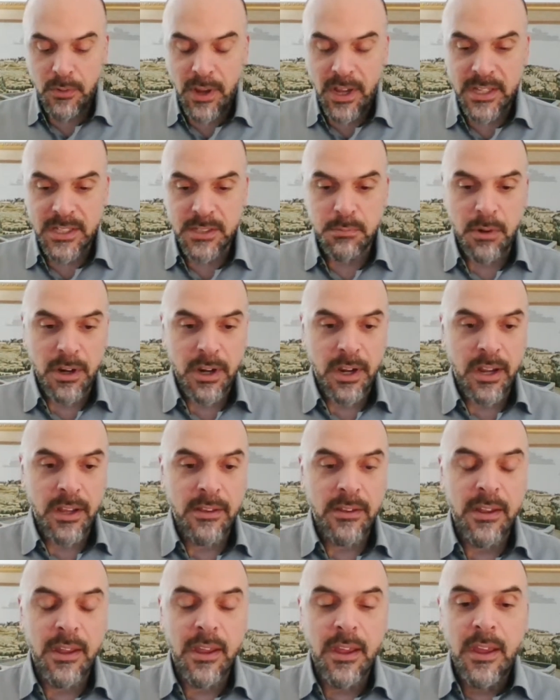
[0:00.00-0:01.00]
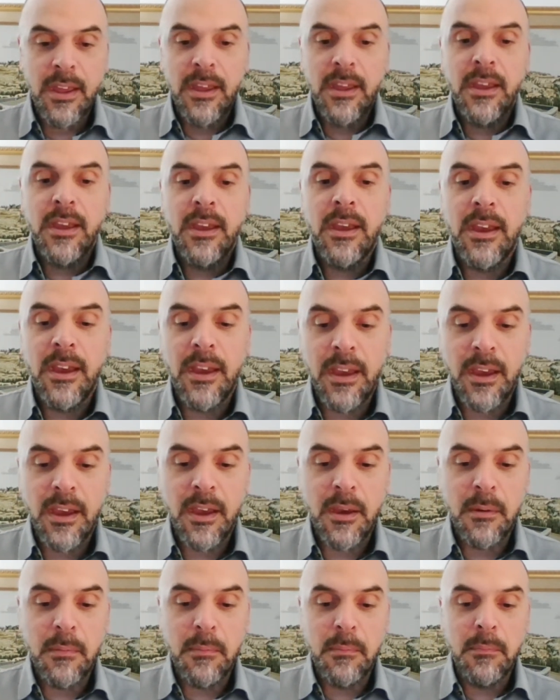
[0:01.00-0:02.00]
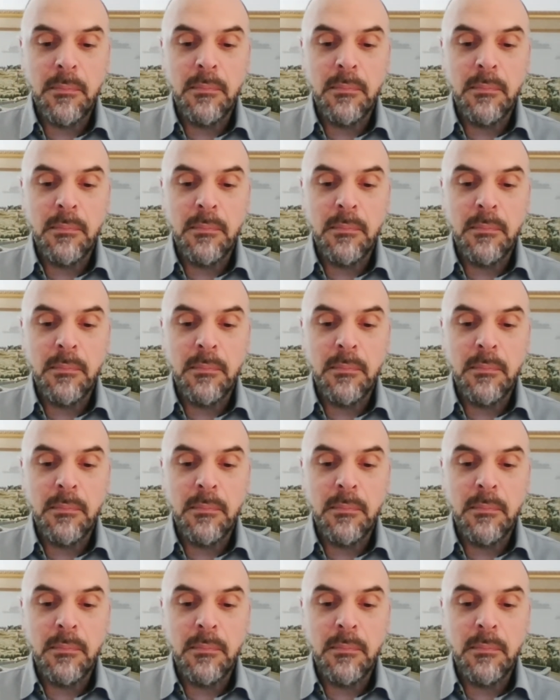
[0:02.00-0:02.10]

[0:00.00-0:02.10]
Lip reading: U.S. market, uh,